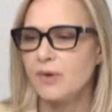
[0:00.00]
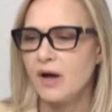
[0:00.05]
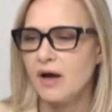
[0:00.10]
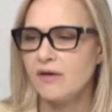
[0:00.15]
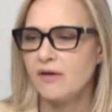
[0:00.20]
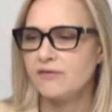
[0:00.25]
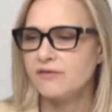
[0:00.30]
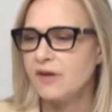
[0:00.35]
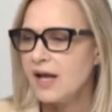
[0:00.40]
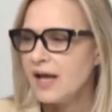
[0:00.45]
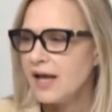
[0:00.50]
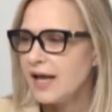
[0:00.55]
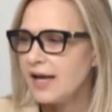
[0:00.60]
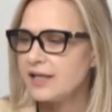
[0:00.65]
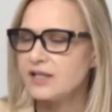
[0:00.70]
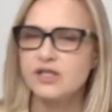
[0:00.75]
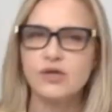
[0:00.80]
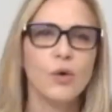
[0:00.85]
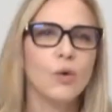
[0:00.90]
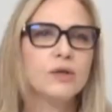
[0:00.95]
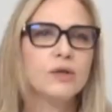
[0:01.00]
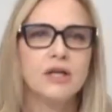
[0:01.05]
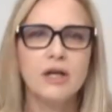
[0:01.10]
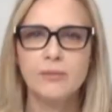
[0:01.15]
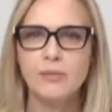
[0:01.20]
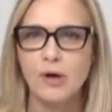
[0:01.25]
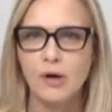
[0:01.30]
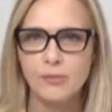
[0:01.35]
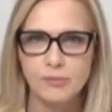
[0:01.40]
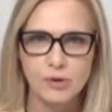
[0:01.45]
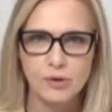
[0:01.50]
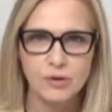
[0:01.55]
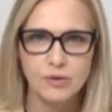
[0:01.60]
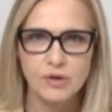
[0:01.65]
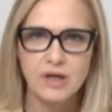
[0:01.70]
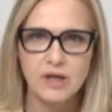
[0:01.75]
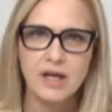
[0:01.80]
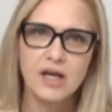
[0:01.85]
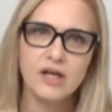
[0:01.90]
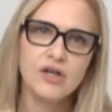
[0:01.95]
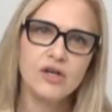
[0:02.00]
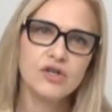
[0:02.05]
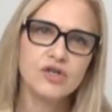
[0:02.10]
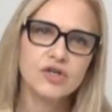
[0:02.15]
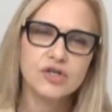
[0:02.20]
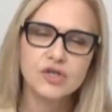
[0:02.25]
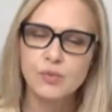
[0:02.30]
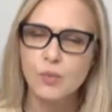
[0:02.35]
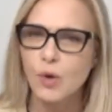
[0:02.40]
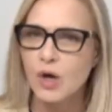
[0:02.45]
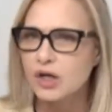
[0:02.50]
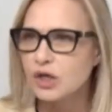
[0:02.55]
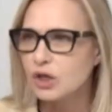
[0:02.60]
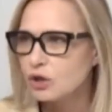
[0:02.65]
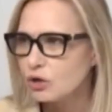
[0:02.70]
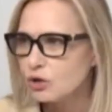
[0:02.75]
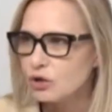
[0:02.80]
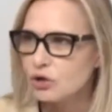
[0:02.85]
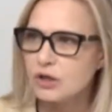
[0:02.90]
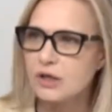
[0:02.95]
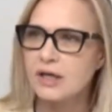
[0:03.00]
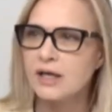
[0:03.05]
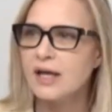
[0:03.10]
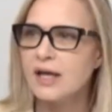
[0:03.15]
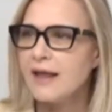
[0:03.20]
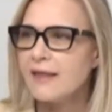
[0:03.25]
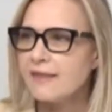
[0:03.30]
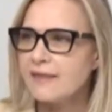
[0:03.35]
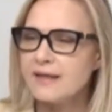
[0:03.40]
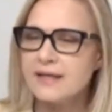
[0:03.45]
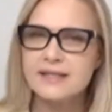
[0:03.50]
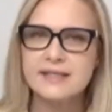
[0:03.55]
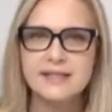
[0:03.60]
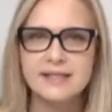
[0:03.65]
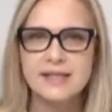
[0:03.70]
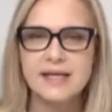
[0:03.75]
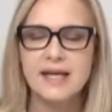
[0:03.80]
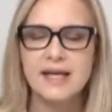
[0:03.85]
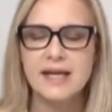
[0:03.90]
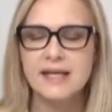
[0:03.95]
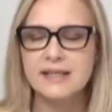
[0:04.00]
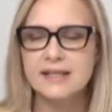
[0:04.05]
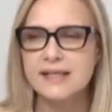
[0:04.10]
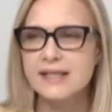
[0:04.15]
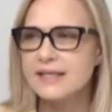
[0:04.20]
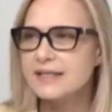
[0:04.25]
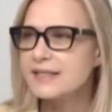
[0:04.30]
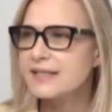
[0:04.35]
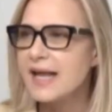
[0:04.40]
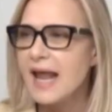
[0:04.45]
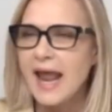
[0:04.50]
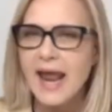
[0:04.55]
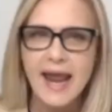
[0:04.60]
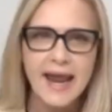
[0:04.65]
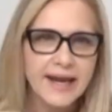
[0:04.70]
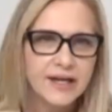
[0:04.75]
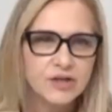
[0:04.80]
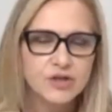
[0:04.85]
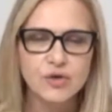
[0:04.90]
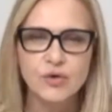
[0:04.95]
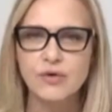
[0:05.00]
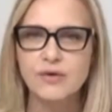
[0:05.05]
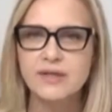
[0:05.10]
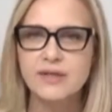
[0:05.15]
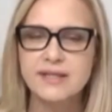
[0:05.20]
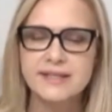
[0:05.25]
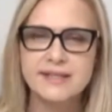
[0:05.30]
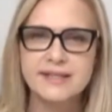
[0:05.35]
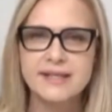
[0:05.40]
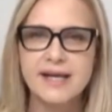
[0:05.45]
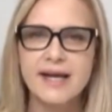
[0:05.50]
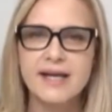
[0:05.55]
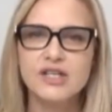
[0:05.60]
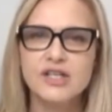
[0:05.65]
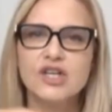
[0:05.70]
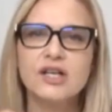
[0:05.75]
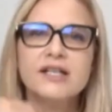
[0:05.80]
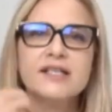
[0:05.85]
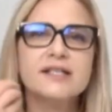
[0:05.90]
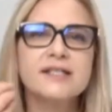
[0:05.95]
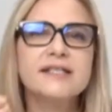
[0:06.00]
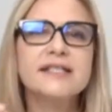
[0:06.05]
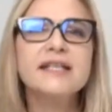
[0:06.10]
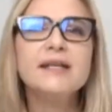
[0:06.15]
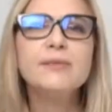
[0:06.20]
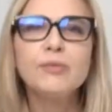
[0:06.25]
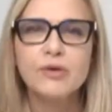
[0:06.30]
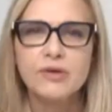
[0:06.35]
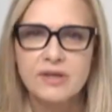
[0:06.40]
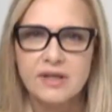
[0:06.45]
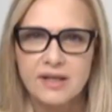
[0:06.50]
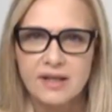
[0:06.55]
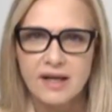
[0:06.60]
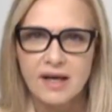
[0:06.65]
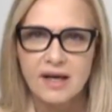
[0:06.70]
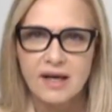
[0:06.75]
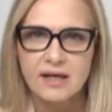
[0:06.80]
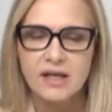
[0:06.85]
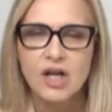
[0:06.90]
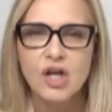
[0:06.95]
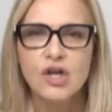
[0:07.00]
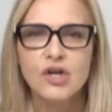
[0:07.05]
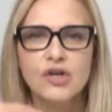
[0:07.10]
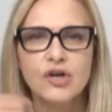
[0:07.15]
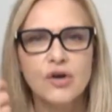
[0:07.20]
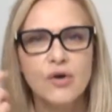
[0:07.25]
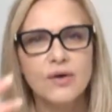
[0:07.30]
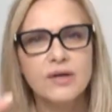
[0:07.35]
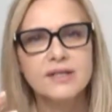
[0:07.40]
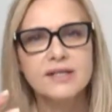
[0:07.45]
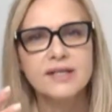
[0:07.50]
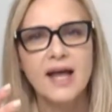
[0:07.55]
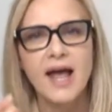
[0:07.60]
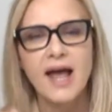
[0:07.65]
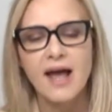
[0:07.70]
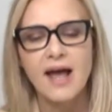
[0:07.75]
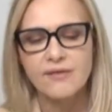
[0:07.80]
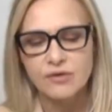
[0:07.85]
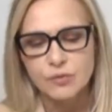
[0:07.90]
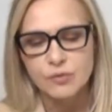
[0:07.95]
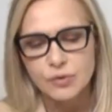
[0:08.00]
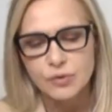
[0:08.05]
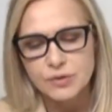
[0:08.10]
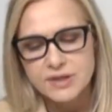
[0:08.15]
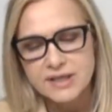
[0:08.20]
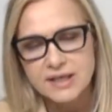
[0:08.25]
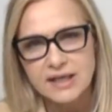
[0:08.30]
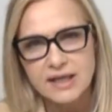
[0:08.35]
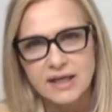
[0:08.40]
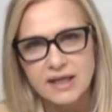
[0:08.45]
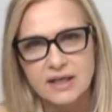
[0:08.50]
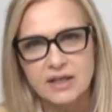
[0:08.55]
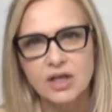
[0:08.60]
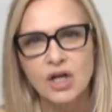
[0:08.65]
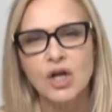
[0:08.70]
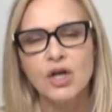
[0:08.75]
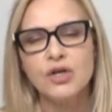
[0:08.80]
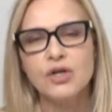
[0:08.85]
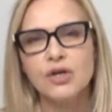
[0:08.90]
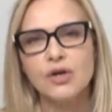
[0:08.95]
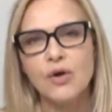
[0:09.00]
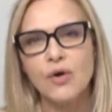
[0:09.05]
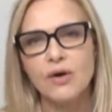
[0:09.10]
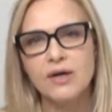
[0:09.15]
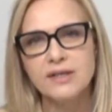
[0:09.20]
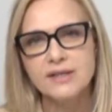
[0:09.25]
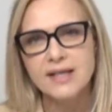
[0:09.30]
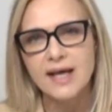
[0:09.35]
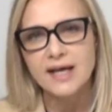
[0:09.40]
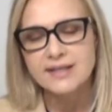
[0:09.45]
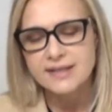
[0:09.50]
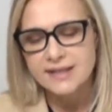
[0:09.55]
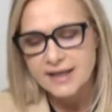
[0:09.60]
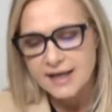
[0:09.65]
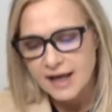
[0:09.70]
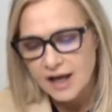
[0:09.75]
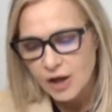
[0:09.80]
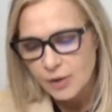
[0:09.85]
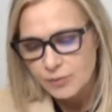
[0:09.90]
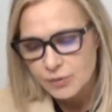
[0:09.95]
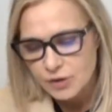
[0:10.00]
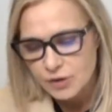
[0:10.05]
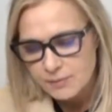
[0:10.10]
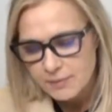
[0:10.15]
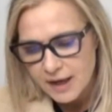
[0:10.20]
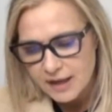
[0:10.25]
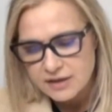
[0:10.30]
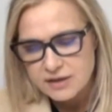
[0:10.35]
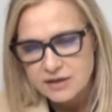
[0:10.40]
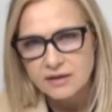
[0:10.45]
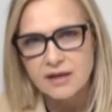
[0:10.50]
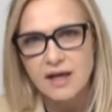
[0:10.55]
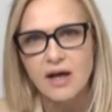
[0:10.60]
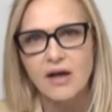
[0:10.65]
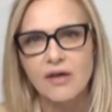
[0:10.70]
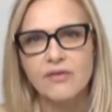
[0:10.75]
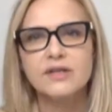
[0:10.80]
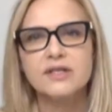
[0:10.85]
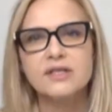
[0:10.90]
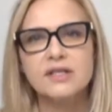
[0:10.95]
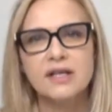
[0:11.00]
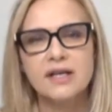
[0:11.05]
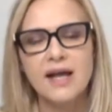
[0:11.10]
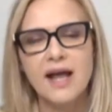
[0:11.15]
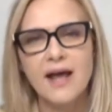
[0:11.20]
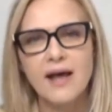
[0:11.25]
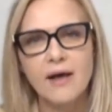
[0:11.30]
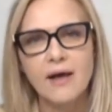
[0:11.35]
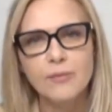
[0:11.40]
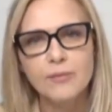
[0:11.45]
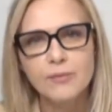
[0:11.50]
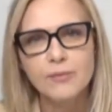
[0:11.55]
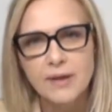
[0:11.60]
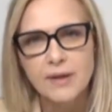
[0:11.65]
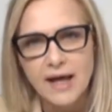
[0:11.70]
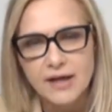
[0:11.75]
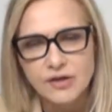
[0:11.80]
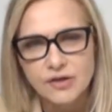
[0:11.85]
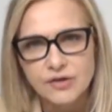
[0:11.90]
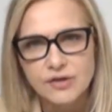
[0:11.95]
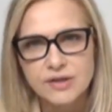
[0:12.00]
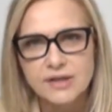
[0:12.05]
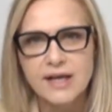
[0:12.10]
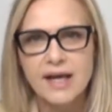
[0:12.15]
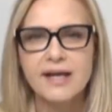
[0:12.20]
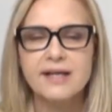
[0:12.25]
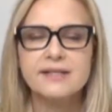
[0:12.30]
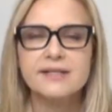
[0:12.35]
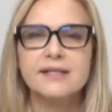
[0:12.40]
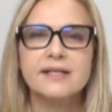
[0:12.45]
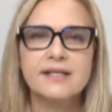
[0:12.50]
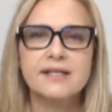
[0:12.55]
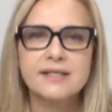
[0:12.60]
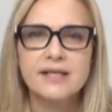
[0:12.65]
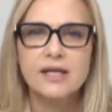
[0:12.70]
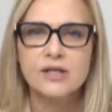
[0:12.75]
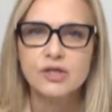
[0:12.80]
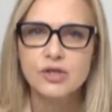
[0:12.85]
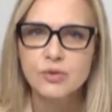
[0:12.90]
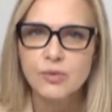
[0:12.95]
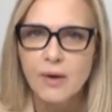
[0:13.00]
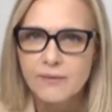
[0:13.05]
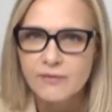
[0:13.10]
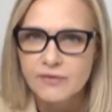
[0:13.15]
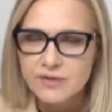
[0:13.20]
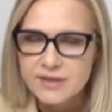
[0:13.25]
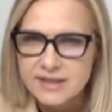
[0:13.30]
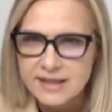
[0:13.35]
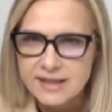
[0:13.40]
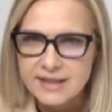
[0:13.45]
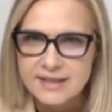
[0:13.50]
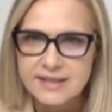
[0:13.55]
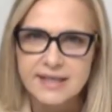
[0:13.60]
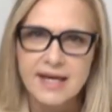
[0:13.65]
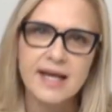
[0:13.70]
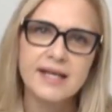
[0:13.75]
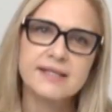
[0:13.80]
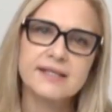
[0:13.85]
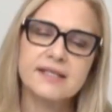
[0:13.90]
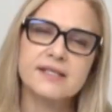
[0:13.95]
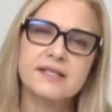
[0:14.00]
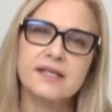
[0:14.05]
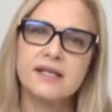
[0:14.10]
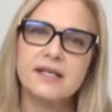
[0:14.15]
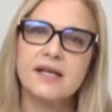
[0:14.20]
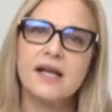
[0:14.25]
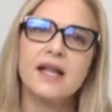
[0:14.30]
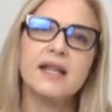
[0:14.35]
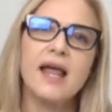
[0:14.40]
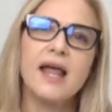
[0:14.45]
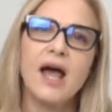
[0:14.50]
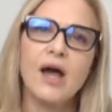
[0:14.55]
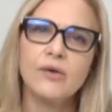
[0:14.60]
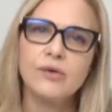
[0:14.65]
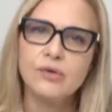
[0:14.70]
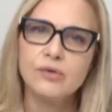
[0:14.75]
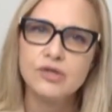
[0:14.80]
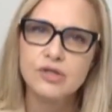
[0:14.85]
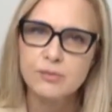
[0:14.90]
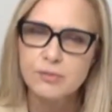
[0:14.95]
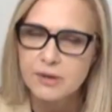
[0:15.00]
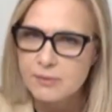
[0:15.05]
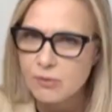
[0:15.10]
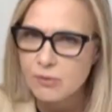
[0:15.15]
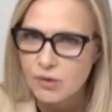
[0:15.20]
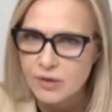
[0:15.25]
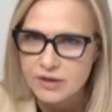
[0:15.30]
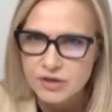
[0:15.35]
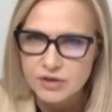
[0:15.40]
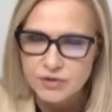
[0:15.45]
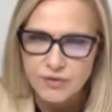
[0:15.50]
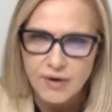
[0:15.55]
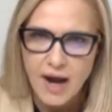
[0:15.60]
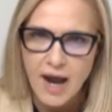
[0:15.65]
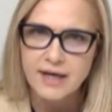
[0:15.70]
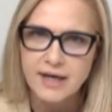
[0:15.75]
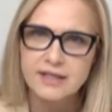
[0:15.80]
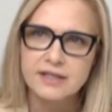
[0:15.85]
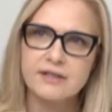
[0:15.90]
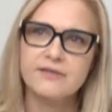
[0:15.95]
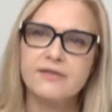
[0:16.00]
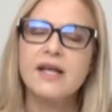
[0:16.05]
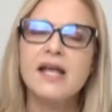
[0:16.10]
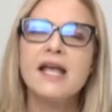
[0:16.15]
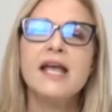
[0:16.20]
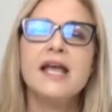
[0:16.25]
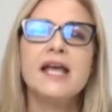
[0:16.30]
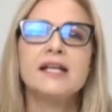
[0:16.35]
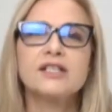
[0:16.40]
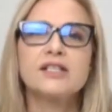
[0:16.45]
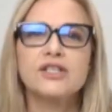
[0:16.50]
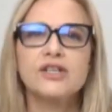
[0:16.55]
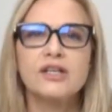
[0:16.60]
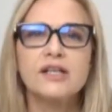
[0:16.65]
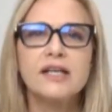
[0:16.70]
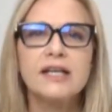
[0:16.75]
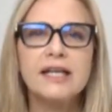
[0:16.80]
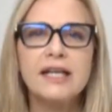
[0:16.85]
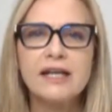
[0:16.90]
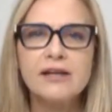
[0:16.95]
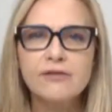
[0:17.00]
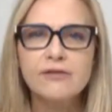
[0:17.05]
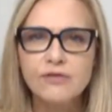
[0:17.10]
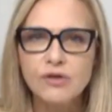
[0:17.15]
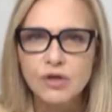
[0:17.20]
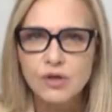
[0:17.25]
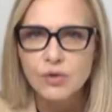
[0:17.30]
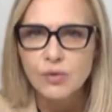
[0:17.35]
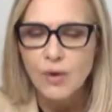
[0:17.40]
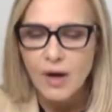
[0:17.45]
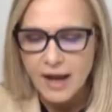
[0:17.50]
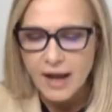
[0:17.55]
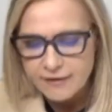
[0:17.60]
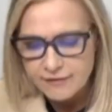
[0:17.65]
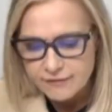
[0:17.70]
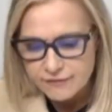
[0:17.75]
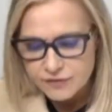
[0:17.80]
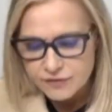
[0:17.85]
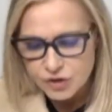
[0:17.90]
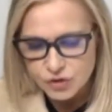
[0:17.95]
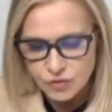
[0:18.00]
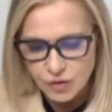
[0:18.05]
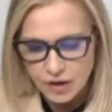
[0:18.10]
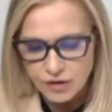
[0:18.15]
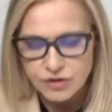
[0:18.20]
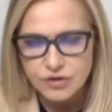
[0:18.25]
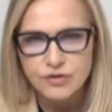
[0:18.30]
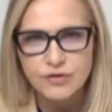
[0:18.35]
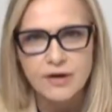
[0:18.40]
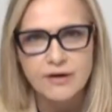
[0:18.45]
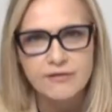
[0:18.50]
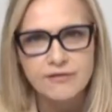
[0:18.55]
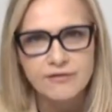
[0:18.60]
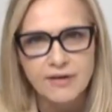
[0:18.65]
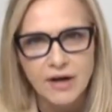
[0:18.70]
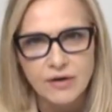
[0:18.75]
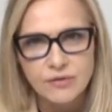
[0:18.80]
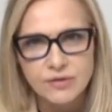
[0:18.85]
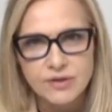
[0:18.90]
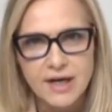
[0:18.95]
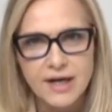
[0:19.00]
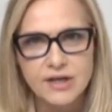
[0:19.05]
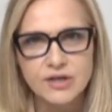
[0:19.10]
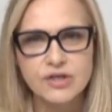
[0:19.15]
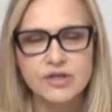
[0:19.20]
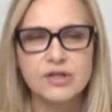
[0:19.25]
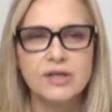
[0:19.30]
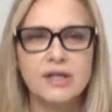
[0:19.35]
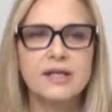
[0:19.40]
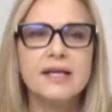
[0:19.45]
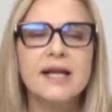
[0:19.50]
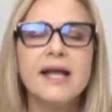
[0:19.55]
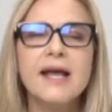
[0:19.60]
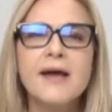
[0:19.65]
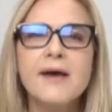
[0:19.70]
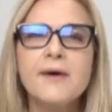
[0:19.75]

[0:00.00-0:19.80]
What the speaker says: of, it's only about beauty and you just want to look this thing, this age or this stage. It's deeper than that. You're going to have a routine. That's going to help your mental health. It's going to help plan your day. It's going to set you up for success. It's going to allow you to be more interactive. It's going to give you a structure and foundation.